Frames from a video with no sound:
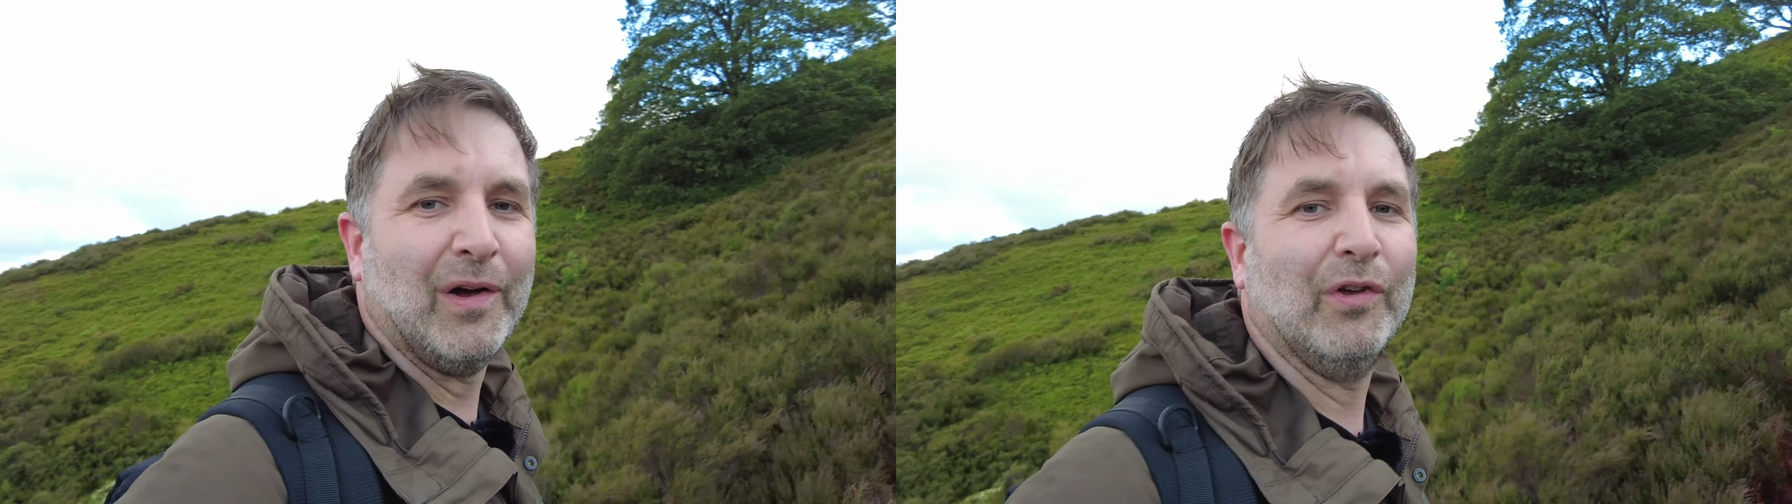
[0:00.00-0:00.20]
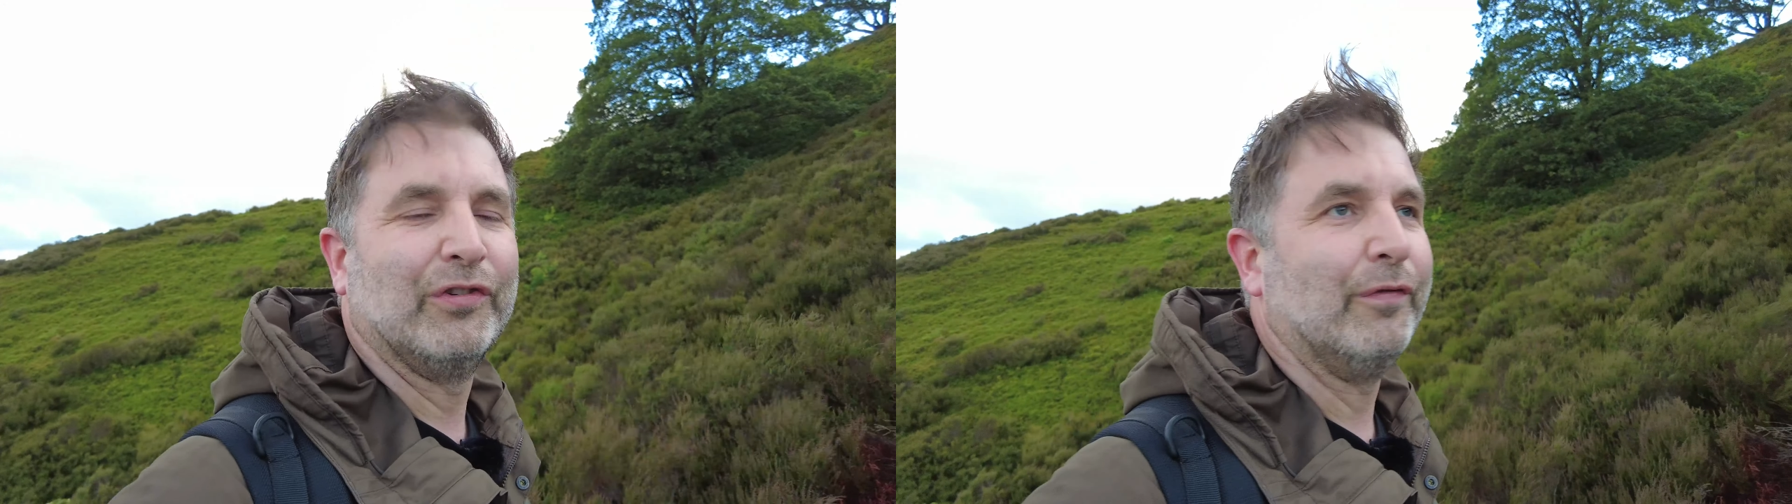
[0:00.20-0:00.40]

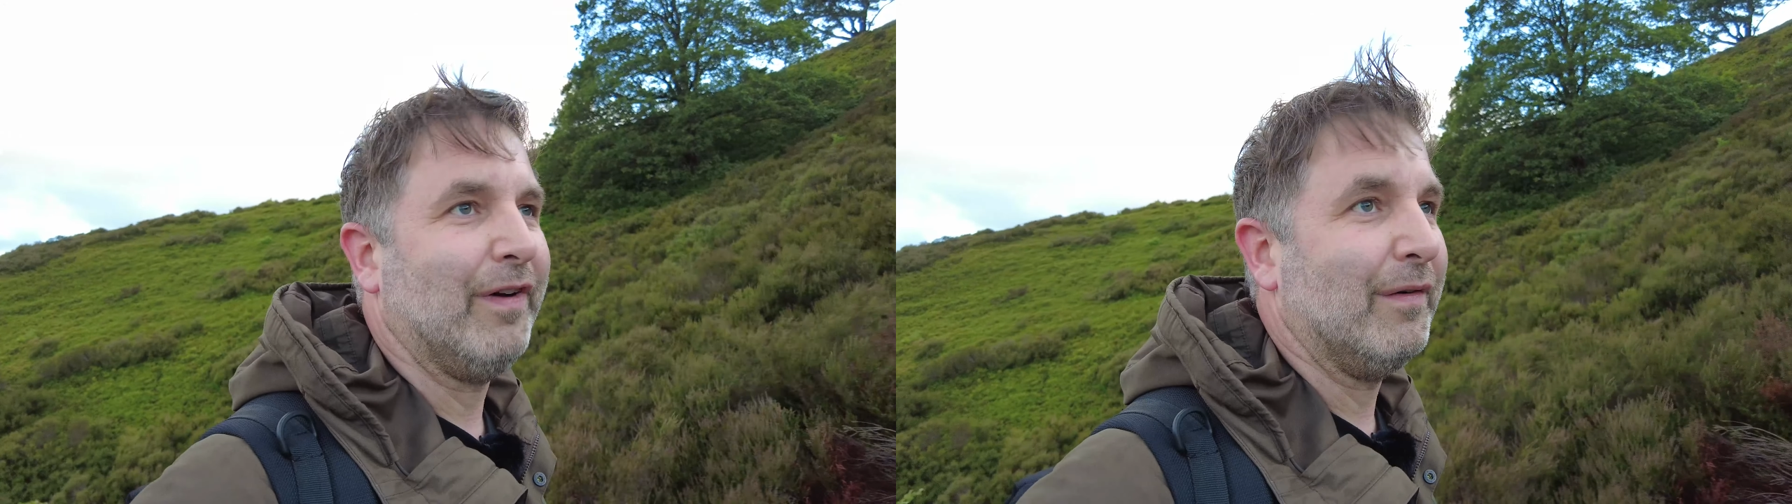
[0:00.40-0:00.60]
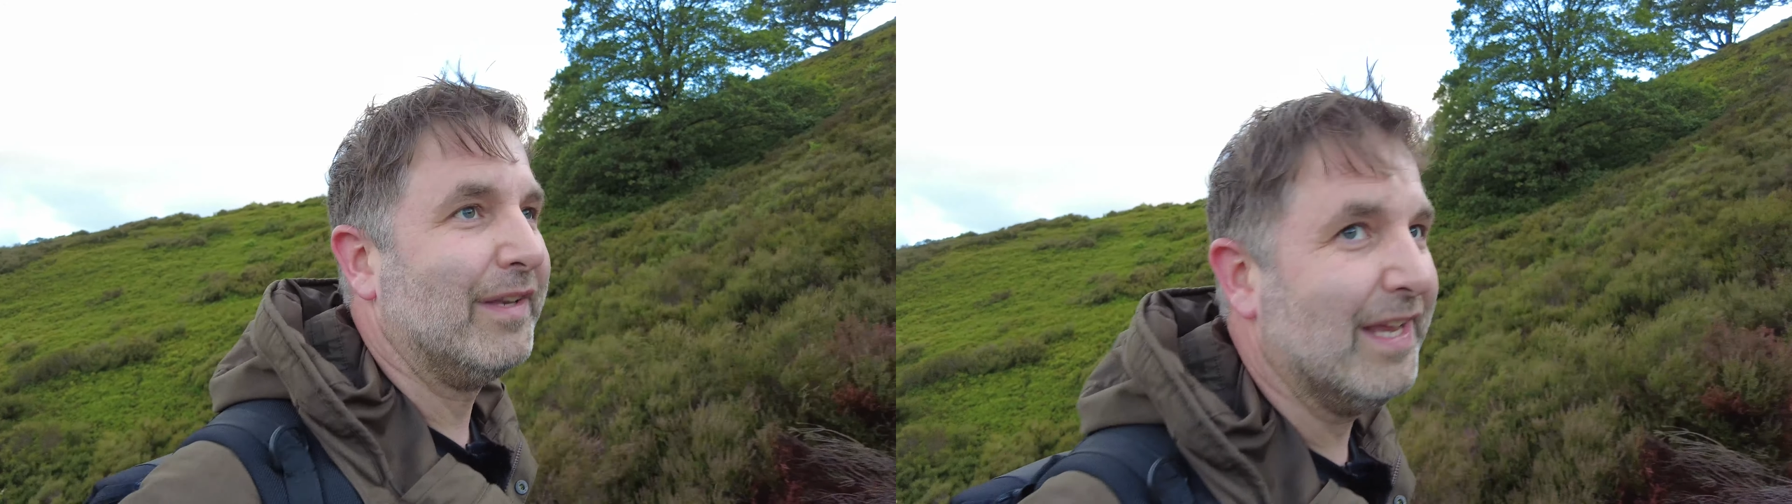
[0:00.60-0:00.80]
also
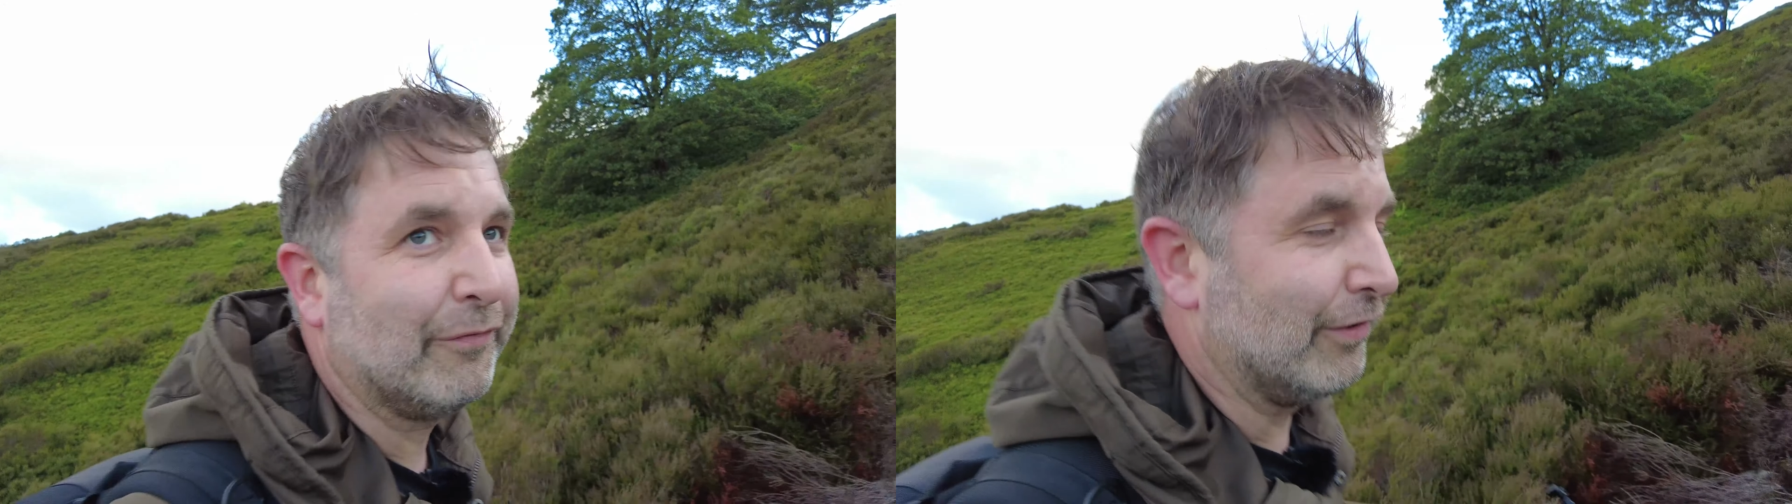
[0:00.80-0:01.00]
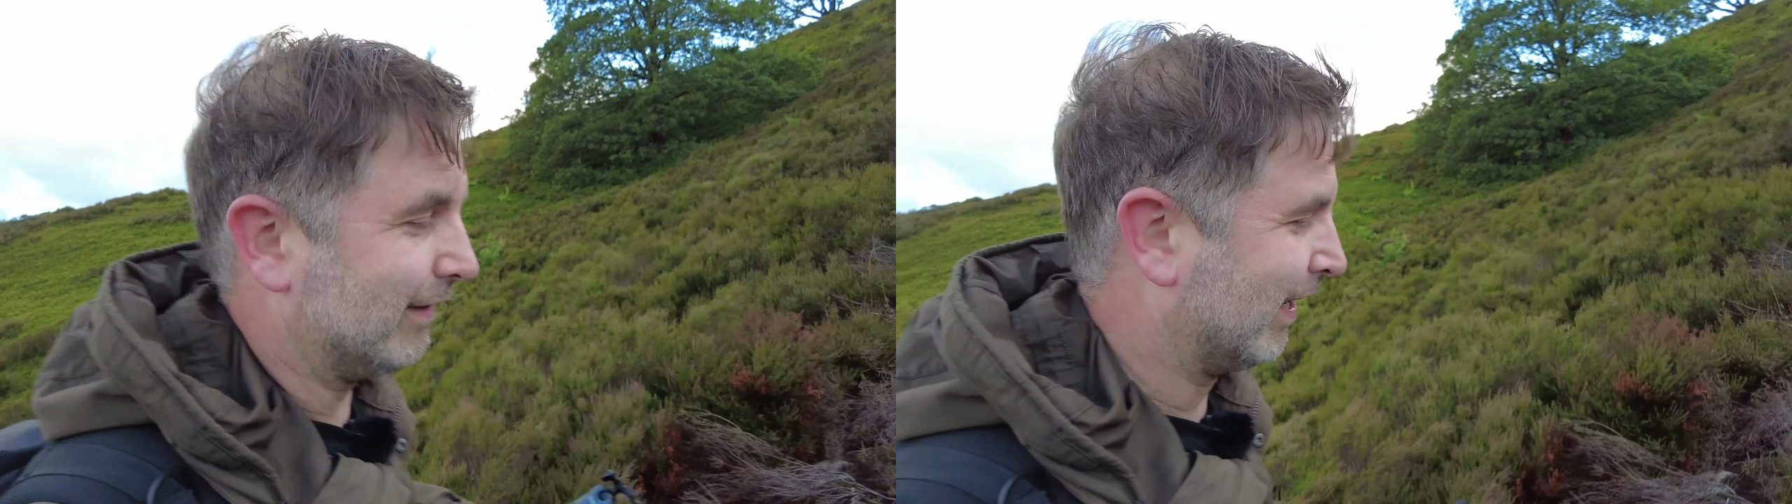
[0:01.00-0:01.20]
very
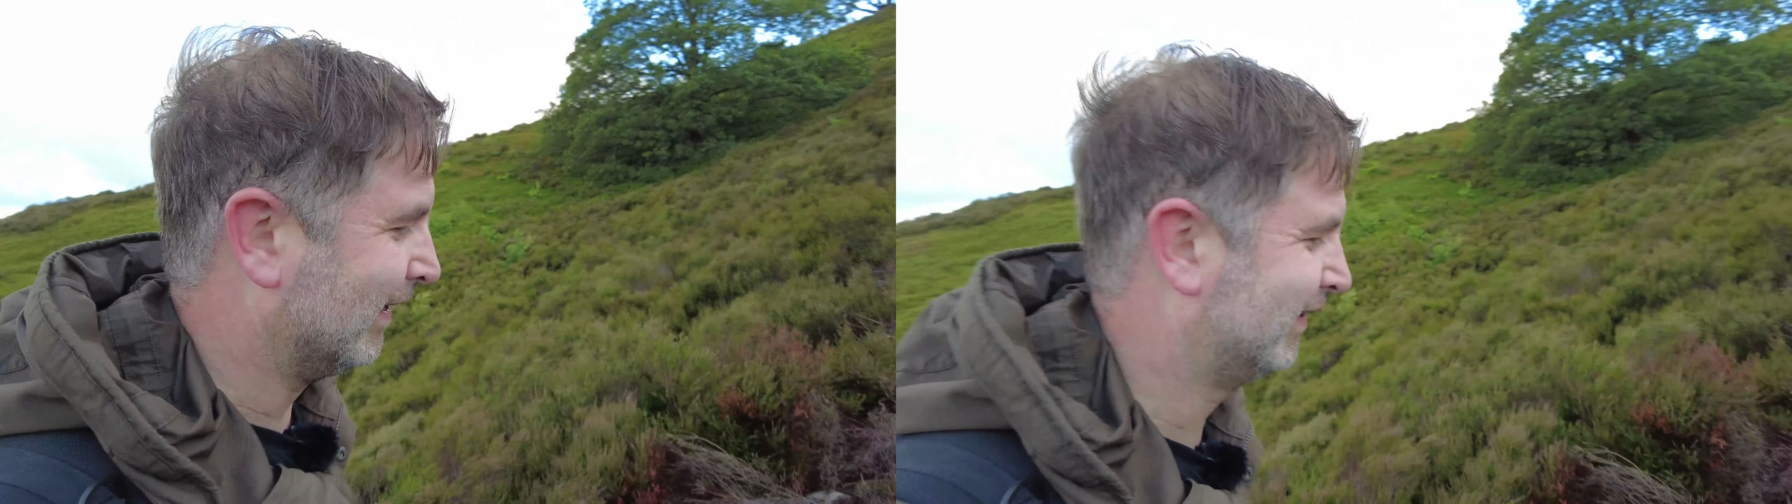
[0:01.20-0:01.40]
different.